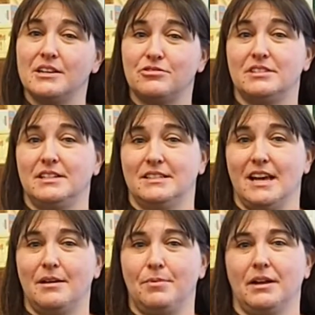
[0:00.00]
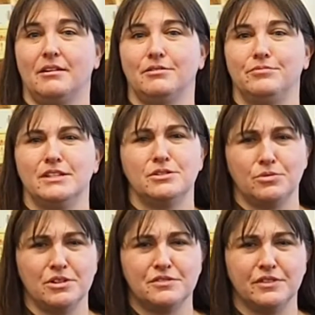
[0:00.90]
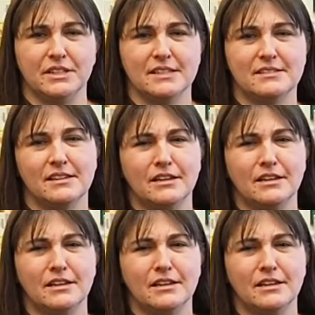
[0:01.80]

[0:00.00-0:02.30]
interesting topic called resourcefulness,